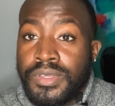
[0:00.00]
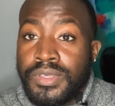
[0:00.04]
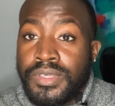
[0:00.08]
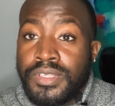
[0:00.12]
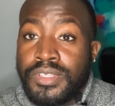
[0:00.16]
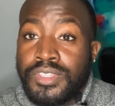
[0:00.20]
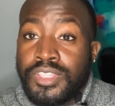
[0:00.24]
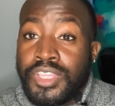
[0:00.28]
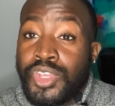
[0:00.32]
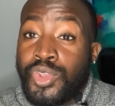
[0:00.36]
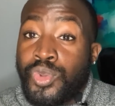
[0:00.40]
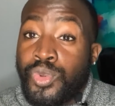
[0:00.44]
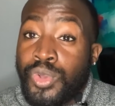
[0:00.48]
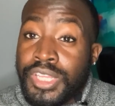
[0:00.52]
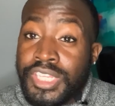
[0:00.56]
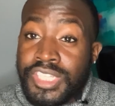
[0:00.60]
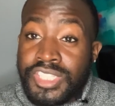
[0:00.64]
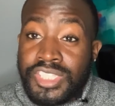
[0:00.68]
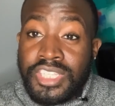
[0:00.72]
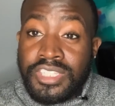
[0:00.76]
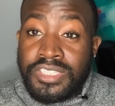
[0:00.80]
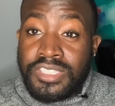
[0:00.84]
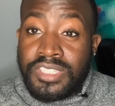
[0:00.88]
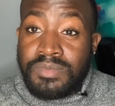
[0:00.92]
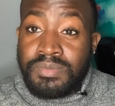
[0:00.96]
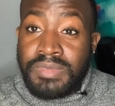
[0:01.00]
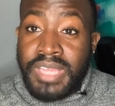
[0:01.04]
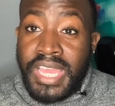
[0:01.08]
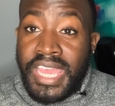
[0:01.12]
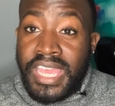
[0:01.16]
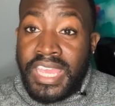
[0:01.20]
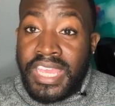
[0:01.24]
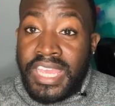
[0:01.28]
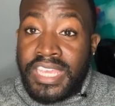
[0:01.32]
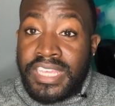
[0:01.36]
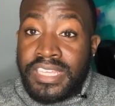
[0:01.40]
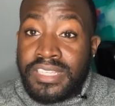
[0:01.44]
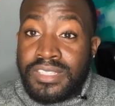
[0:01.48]
the criticism
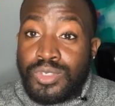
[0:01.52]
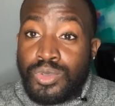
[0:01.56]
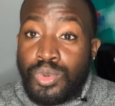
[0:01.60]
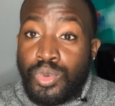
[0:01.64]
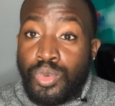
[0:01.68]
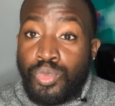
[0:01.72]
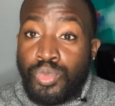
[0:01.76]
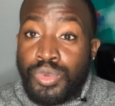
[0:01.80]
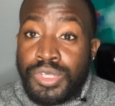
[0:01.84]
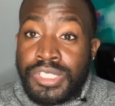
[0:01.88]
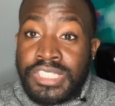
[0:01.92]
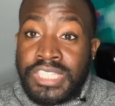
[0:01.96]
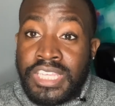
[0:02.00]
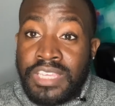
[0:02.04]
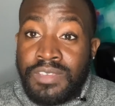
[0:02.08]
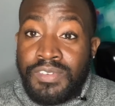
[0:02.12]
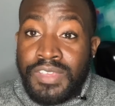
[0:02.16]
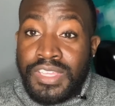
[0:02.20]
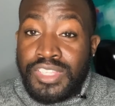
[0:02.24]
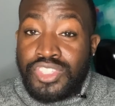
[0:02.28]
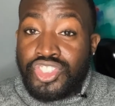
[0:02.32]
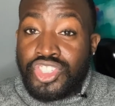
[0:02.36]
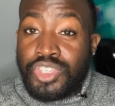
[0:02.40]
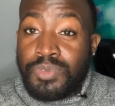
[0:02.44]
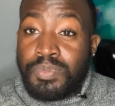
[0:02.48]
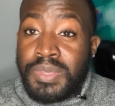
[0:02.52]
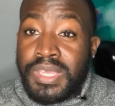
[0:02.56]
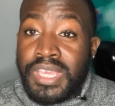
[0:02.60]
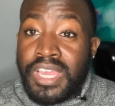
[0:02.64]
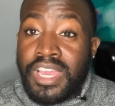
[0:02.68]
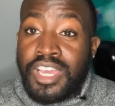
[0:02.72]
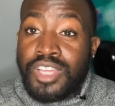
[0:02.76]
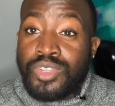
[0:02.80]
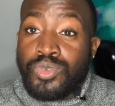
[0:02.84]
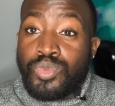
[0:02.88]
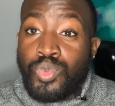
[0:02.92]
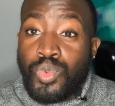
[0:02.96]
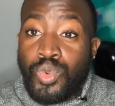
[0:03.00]
that he's receiving should be
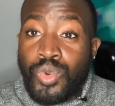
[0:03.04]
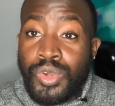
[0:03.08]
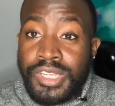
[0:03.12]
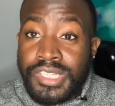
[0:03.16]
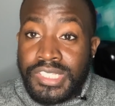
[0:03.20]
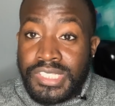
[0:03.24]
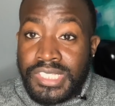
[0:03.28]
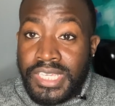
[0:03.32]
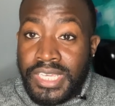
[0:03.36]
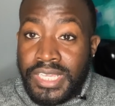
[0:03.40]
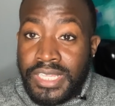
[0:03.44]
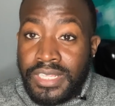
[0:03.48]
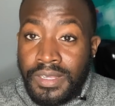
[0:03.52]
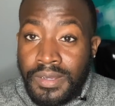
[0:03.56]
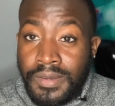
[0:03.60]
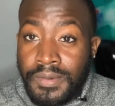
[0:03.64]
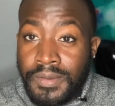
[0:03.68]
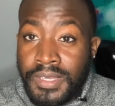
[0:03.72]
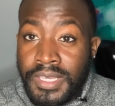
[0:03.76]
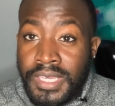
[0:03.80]
unwarranted.